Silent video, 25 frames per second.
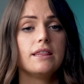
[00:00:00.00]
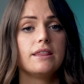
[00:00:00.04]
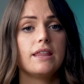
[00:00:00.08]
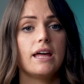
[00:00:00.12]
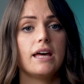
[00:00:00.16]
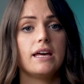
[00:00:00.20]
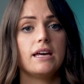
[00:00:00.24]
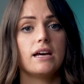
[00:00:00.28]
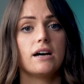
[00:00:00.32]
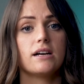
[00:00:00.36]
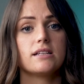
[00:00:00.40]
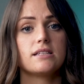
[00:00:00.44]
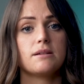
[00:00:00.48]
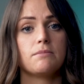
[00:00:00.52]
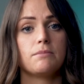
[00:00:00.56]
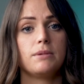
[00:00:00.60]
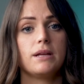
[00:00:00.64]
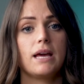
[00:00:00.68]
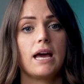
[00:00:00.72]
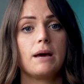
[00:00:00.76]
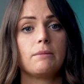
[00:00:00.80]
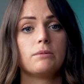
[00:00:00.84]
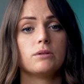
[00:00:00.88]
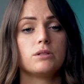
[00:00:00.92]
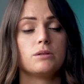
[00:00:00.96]
They are
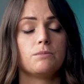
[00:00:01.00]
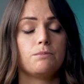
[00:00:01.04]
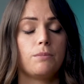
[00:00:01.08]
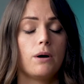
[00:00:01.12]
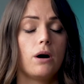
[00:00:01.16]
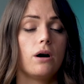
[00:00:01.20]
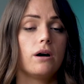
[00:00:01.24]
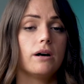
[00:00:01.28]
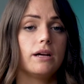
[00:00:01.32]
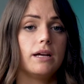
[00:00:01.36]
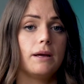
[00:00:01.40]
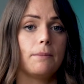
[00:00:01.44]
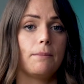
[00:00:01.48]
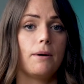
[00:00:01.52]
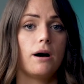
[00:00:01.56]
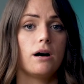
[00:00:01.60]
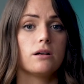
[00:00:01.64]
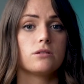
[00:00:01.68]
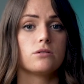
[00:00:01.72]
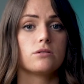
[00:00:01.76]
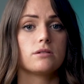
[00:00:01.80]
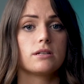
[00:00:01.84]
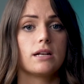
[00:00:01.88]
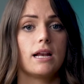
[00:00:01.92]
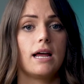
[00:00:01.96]
simply able to buy
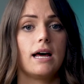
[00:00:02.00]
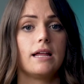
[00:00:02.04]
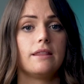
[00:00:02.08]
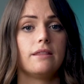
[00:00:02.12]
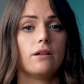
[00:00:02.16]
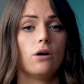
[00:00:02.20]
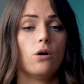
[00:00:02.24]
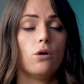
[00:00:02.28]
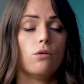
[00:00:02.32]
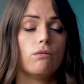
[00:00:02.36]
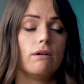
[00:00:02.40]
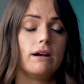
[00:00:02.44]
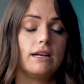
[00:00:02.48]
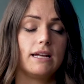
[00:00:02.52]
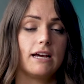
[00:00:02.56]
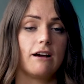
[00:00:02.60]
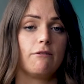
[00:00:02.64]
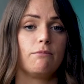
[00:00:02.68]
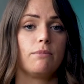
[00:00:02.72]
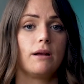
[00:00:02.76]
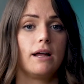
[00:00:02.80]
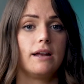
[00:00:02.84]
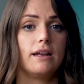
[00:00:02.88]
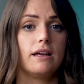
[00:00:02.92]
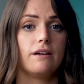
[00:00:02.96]
parcels of land that already
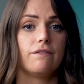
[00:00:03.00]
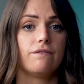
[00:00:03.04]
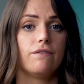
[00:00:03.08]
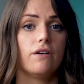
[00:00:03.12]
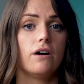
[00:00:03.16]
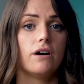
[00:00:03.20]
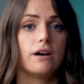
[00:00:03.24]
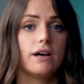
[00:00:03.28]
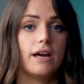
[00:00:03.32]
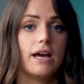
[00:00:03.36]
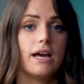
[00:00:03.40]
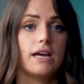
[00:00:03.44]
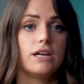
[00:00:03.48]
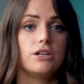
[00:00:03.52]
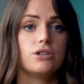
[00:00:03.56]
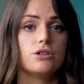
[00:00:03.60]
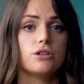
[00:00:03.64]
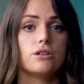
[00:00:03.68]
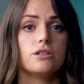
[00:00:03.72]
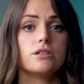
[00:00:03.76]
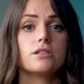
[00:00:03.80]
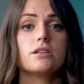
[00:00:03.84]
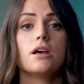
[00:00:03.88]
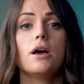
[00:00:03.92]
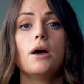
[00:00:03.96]
have planning via
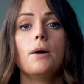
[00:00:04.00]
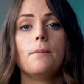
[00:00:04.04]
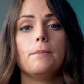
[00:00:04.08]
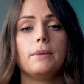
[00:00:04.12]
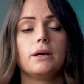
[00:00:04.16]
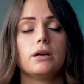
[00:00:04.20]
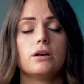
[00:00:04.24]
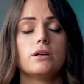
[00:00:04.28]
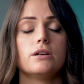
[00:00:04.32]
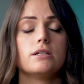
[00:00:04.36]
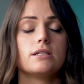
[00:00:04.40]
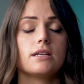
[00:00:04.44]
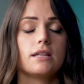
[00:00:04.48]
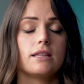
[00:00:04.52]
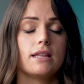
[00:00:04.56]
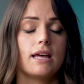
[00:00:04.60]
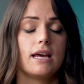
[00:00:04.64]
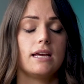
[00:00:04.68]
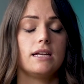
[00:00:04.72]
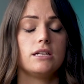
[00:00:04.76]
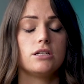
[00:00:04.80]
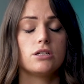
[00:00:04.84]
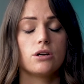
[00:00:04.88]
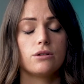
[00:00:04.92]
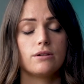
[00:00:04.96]
agents because
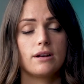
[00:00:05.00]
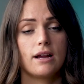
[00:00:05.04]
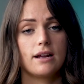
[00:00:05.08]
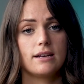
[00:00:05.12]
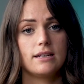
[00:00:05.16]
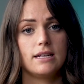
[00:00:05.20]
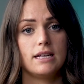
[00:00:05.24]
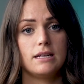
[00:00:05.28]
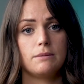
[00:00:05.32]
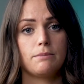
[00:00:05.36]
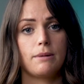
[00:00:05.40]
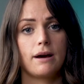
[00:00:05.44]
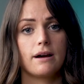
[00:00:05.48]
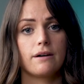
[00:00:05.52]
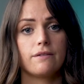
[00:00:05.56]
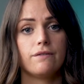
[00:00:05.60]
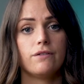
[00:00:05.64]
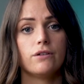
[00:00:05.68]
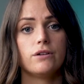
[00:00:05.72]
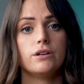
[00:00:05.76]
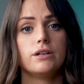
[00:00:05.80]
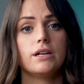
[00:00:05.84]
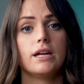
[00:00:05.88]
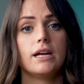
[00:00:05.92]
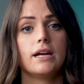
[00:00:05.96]
they don't need bank
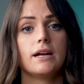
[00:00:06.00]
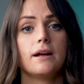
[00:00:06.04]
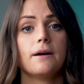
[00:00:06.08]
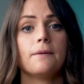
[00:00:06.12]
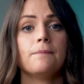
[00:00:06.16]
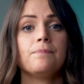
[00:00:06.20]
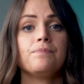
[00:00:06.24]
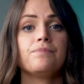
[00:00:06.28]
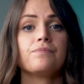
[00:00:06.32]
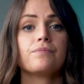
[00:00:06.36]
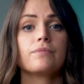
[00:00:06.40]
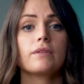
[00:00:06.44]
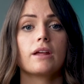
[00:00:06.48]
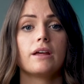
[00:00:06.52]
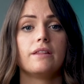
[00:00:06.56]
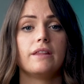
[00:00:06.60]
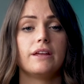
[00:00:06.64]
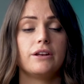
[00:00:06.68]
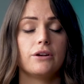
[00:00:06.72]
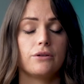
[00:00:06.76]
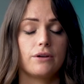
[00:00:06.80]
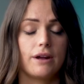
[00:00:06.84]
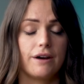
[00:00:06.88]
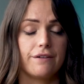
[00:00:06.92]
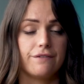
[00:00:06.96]
funding, they
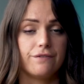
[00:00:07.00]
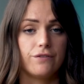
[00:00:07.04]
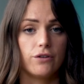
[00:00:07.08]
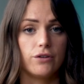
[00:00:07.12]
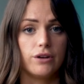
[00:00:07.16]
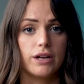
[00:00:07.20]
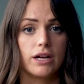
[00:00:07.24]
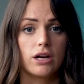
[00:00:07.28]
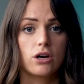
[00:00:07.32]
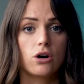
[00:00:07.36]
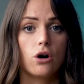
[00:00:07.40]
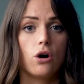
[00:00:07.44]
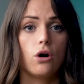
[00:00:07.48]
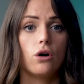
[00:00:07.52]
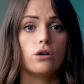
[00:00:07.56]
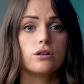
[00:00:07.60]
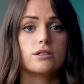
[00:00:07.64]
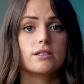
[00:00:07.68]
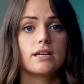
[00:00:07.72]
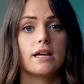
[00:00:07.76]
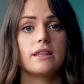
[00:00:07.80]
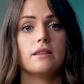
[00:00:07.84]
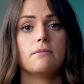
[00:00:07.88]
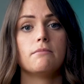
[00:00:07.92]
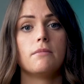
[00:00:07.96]
don't have funding
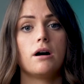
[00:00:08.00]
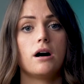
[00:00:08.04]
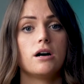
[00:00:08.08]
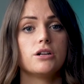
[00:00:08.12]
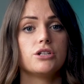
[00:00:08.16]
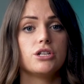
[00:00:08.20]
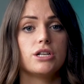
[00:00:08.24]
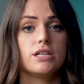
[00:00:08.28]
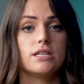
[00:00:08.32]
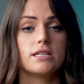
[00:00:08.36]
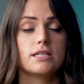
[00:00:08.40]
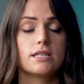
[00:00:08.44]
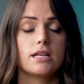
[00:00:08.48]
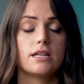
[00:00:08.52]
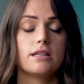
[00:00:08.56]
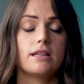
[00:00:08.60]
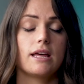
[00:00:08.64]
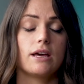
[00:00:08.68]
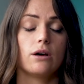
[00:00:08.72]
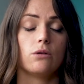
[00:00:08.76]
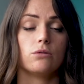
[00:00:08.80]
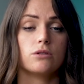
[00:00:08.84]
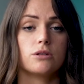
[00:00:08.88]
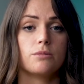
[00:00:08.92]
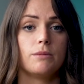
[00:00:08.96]
costs, and the margins that
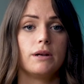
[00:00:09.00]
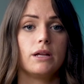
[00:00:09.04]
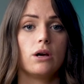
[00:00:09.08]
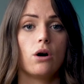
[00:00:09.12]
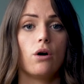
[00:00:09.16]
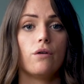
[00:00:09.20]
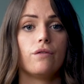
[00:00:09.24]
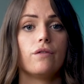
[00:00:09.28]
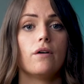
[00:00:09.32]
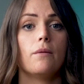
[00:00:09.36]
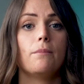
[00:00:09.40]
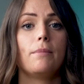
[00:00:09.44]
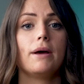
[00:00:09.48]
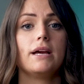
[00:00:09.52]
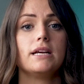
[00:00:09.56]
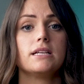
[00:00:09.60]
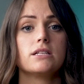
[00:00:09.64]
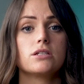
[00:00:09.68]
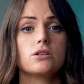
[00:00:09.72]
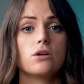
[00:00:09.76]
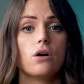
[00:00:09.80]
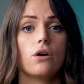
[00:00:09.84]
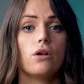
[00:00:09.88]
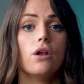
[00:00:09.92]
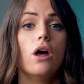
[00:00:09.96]
they ultimately offer
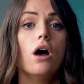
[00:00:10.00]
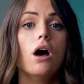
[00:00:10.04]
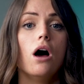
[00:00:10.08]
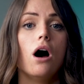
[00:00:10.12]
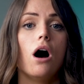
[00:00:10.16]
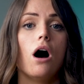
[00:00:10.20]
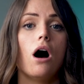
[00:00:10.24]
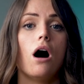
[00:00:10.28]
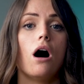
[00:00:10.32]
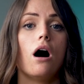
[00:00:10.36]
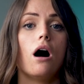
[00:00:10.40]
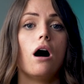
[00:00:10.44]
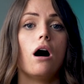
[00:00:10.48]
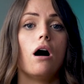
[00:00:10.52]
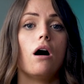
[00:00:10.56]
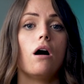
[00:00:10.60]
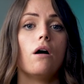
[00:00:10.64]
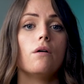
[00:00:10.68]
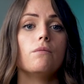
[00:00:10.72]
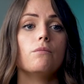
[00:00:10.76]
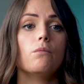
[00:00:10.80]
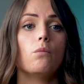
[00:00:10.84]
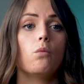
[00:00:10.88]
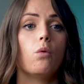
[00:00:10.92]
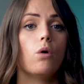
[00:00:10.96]
based on are
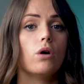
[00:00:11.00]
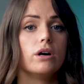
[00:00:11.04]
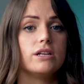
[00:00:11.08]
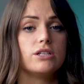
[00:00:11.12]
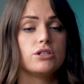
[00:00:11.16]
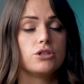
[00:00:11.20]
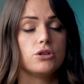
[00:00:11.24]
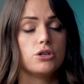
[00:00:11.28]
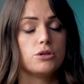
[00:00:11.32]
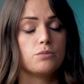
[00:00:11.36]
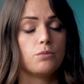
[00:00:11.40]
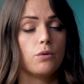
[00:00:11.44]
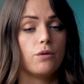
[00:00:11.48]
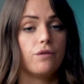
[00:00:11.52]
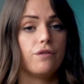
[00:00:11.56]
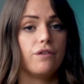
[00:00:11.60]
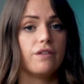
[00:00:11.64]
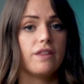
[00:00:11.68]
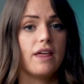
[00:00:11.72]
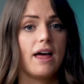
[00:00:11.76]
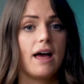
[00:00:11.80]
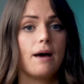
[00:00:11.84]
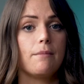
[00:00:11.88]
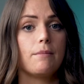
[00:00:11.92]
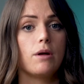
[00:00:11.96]
what is suitable for
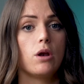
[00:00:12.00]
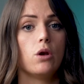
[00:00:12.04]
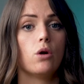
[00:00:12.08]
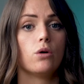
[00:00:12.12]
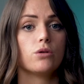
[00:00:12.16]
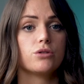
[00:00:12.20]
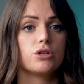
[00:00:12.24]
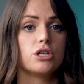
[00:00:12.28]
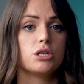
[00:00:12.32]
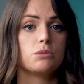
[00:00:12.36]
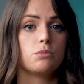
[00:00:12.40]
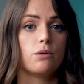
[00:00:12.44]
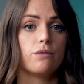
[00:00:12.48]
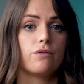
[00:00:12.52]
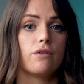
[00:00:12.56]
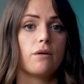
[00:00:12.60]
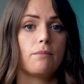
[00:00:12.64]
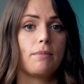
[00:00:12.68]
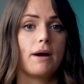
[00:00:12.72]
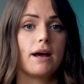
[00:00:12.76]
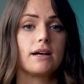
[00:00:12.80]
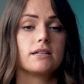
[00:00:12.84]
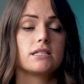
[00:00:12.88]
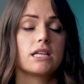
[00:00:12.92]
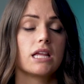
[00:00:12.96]
them, not suitable for a
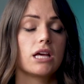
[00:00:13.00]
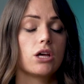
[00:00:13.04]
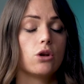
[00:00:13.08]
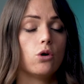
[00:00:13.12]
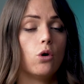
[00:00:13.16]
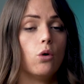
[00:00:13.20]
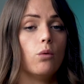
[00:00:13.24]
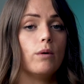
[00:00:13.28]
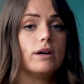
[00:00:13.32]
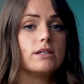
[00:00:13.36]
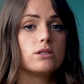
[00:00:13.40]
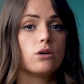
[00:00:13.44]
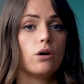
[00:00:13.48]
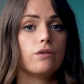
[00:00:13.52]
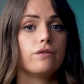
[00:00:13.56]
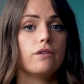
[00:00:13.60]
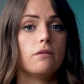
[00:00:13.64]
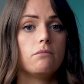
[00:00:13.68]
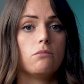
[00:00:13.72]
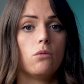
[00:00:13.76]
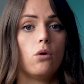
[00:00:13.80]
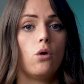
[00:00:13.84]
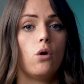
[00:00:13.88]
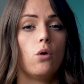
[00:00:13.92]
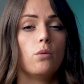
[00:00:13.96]
bank. So they can always offer
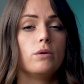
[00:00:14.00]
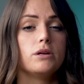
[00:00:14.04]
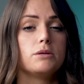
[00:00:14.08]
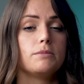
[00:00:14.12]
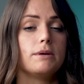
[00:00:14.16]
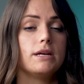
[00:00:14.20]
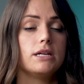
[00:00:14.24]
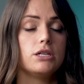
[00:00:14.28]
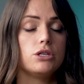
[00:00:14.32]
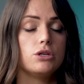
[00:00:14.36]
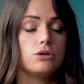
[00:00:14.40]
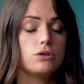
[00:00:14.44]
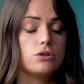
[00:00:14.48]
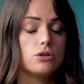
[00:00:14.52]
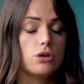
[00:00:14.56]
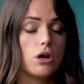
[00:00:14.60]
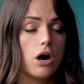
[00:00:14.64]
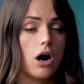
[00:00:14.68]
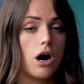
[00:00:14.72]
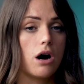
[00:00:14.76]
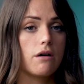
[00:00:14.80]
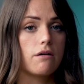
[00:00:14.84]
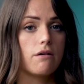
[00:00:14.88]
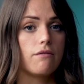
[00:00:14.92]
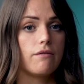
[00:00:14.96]
more, which means you
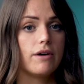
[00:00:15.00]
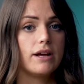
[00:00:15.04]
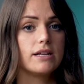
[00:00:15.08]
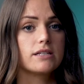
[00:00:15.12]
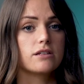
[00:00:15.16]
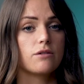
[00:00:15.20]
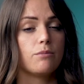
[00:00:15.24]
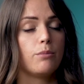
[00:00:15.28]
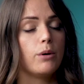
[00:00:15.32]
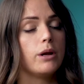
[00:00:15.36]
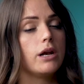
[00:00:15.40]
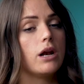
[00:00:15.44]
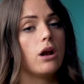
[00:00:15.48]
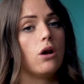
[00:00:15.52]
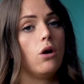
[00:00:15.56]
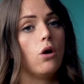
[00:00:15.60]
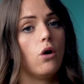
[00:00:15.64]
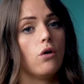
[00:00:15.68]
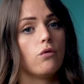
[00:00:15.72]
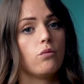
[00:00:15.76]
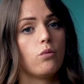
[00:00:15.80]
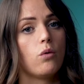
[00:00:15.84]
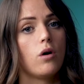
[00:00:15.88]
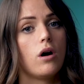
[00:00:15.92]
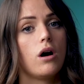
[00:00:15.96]
are at risk of putting in a lot
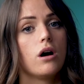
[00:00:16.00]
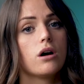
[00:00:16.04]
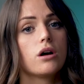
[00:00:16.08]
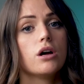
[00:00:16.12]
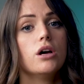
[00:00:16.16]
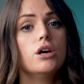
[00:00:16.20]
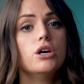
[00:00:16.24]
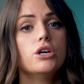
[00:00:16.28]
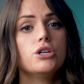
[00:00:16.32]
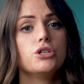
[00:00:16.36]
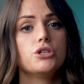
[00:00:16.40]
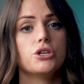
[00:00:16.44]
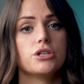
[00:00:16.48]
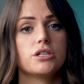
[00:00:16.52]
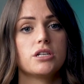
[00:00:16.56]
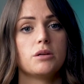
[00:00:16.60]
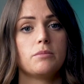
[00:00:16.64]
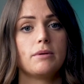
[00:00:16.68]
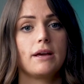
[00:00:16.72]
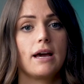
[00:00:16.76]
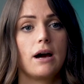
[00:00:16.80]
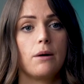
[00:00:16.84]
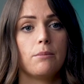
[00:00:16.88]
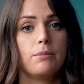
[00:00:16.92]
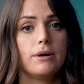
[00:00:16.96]
of work just to
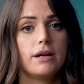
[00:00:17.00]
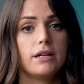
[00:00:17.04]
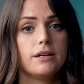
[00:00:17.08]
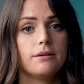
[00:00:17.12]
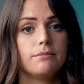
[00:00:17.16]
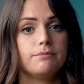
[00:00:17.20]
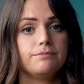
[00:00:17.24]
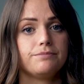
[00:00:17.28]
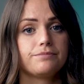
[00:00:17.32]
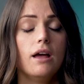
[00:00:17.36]
be outbid.